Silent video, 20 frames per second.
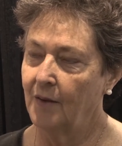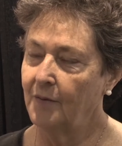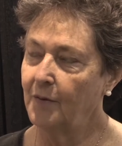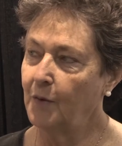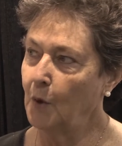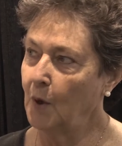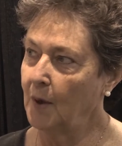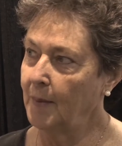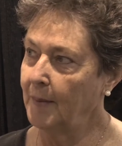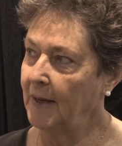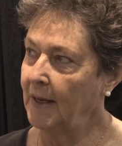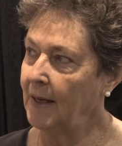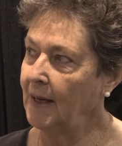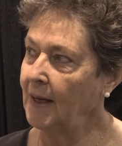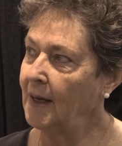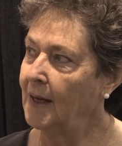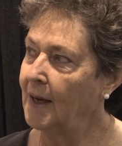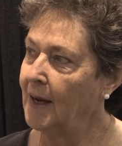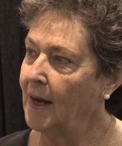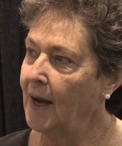for me.
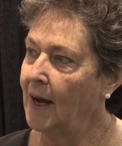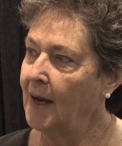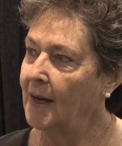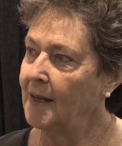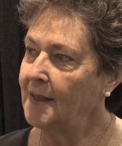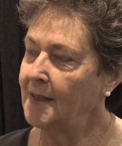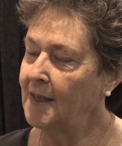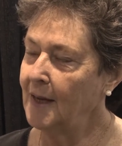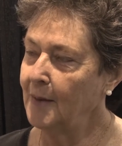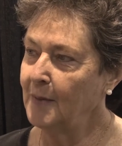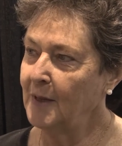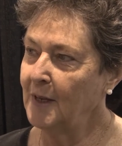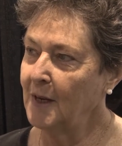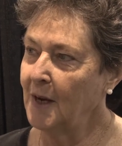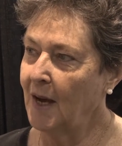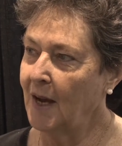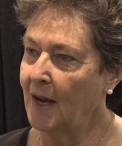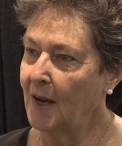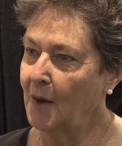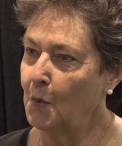Deb and
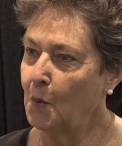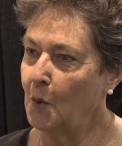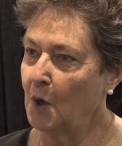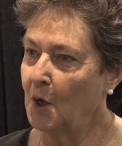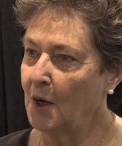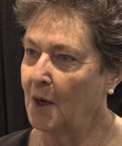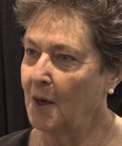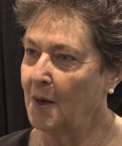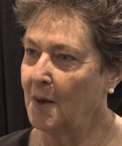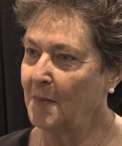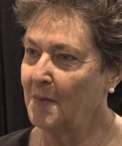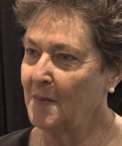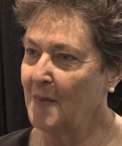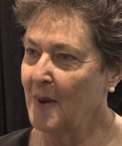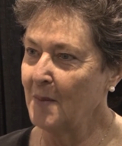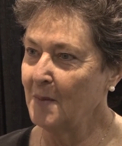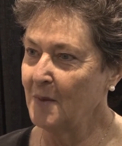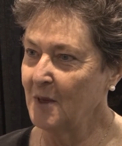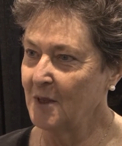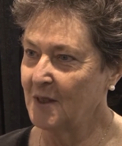I were
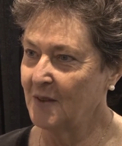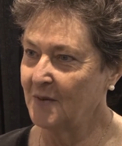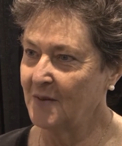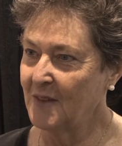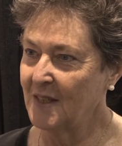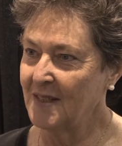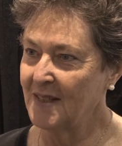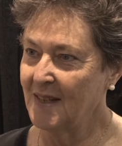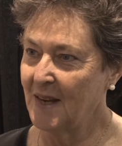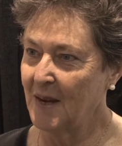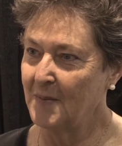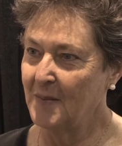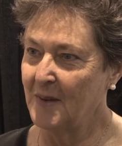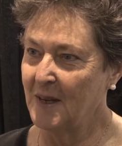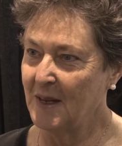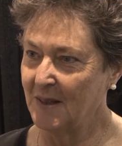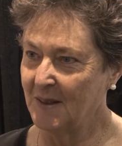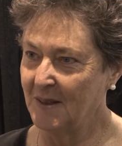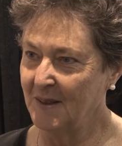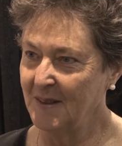members of the same
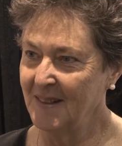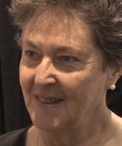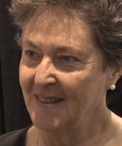guild.